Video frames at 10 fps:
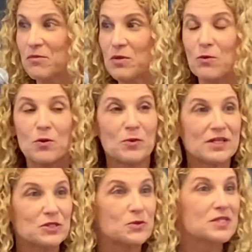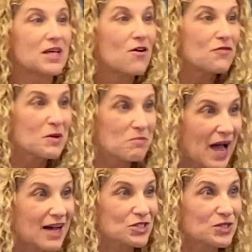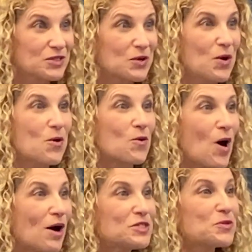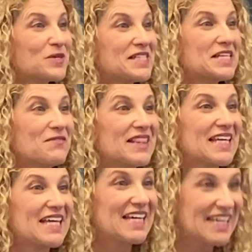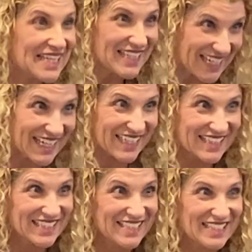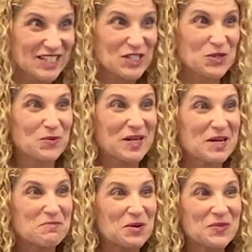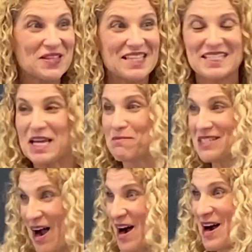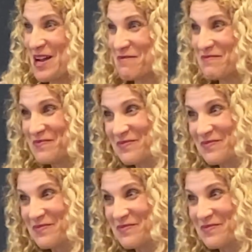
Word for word: But when we do self compassion, we're also receiving the healing. So we're getting both at the same time.